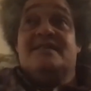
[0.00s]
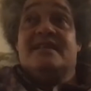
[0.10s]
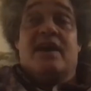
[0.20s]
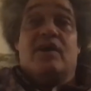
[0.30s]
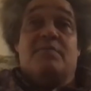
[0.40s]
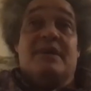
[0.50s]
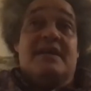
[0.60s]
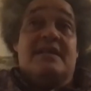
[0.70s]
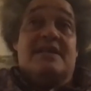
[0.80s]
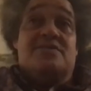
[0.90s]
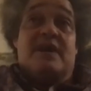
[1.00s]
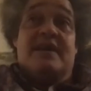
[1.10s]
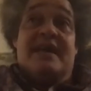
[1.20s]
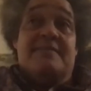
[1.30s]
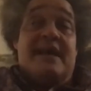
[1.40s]
I think that's my
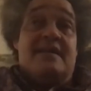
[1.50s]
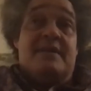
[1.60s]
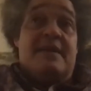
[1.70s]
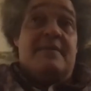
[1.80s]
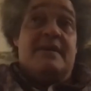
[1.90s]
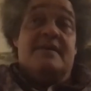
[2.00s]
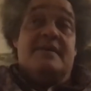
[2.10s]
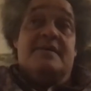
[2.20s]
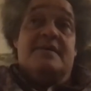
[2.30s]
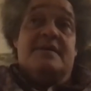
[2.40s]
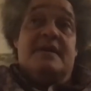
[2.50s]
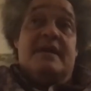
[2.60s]
mission, is to